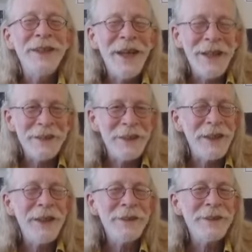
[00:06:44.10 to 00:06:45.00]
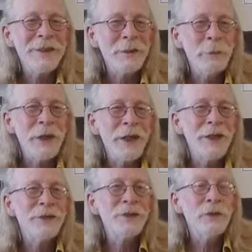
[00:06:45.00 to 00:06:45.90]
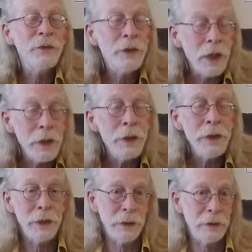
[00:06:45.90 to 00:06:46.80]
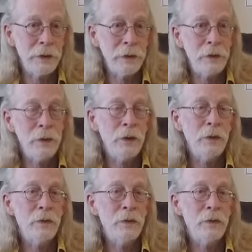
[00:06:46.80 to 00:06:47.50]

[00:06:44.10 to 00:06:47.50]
nasty lessons because you've done this to the universe.